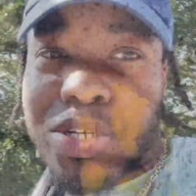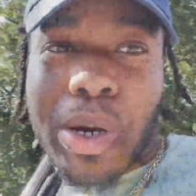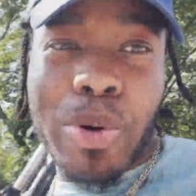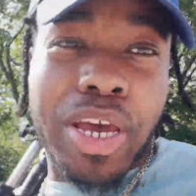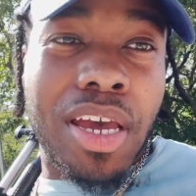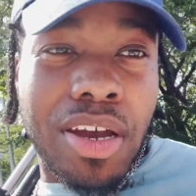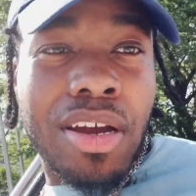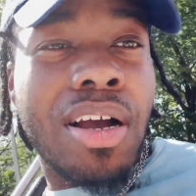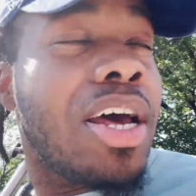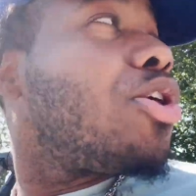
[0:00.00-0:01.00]
So we're here.
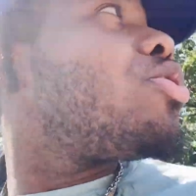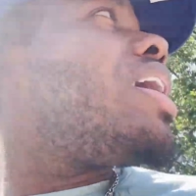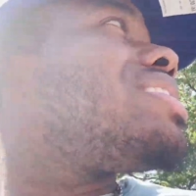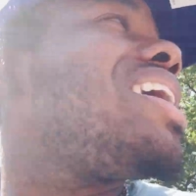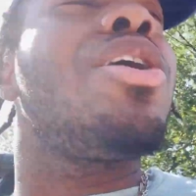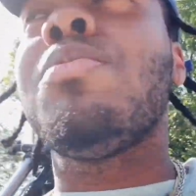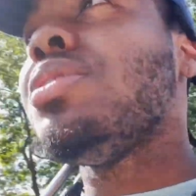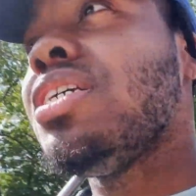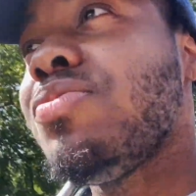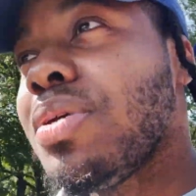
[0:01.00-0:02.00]
I know you guys are not gonna
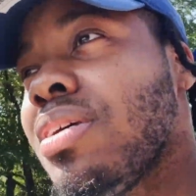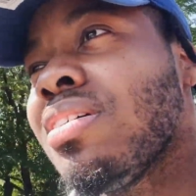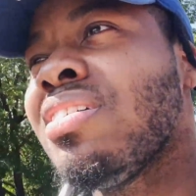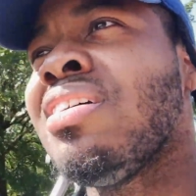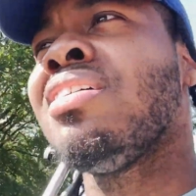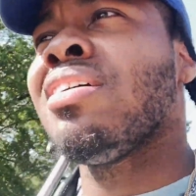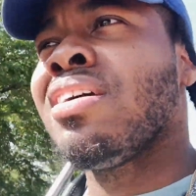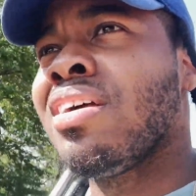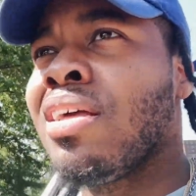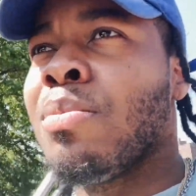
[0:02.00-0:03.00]
believe me.
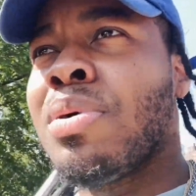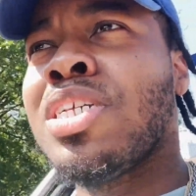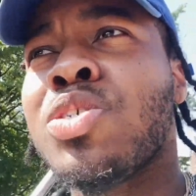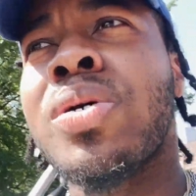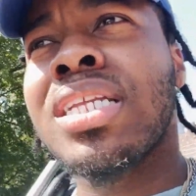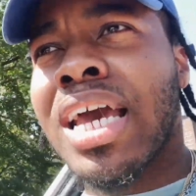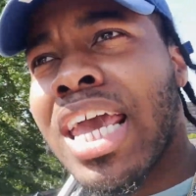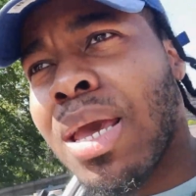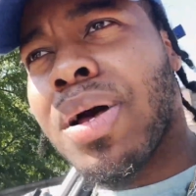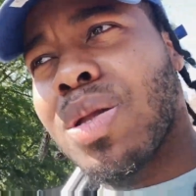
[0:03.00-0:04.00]
This is one thing I
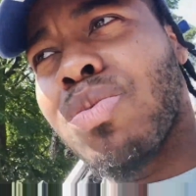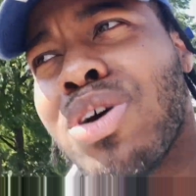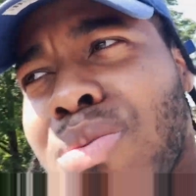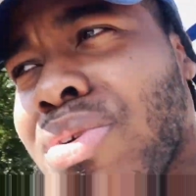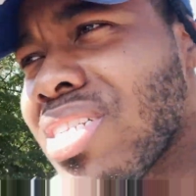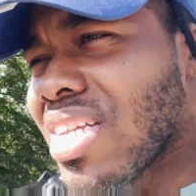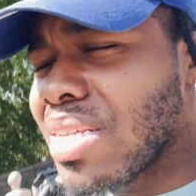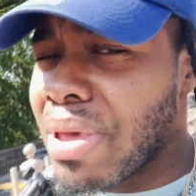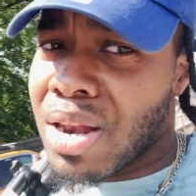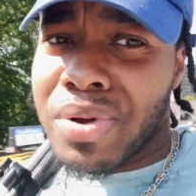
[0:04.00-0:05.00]
hate about the Brooklyn Bridge. It
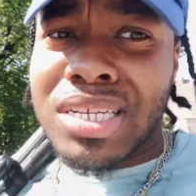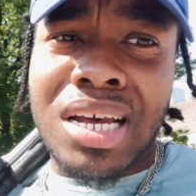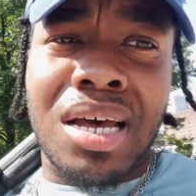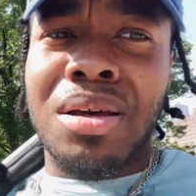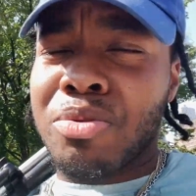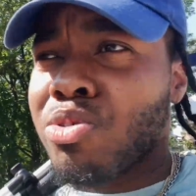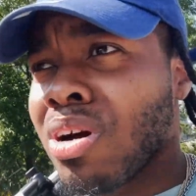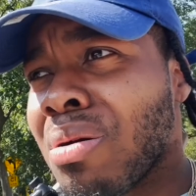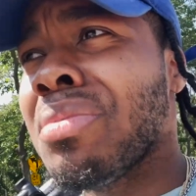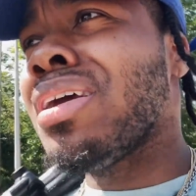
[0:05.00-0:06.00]
doesn't matter what time you
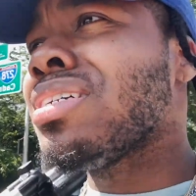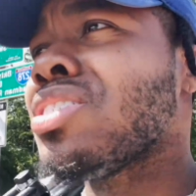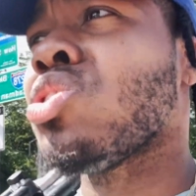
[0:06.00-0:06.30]
come here.